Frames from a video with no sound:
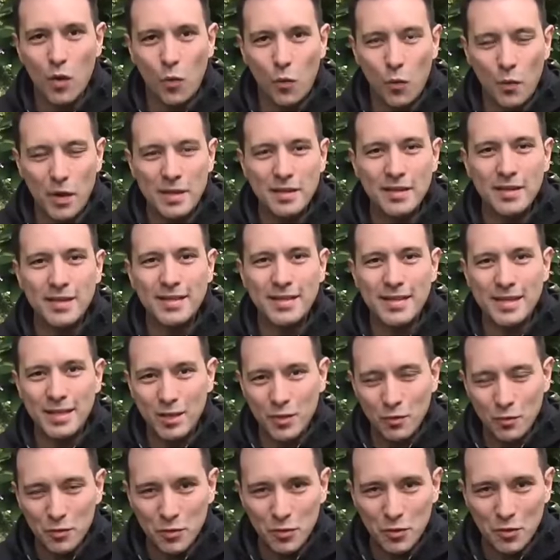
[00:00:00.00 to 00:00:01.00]
with the
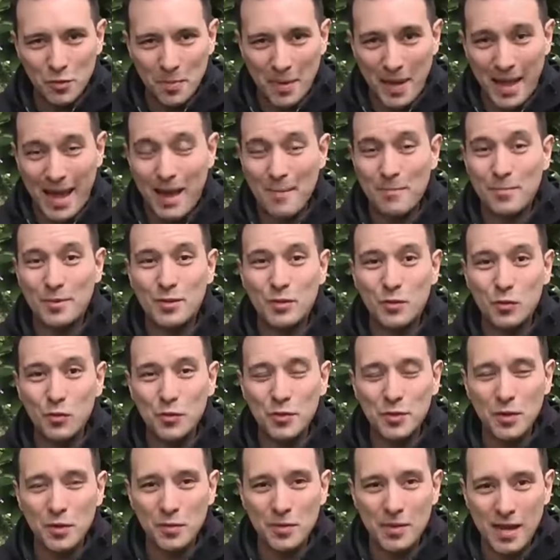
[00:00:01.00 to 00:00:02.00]
YouTube app, do
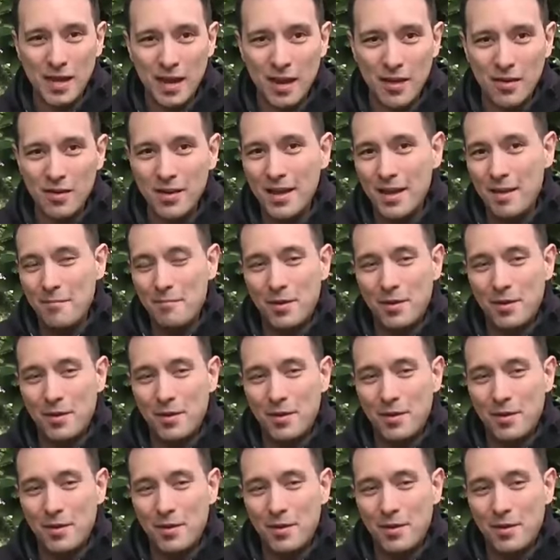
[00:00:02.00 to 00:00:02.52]
so now,